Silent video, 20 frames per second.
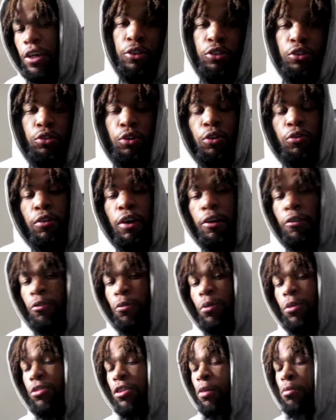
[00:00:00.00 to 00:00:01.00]
Just notified when
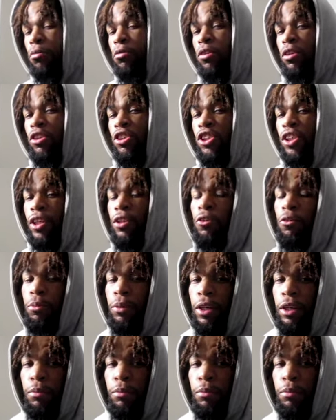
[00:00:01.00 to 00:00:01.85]
we drop on the channel, man.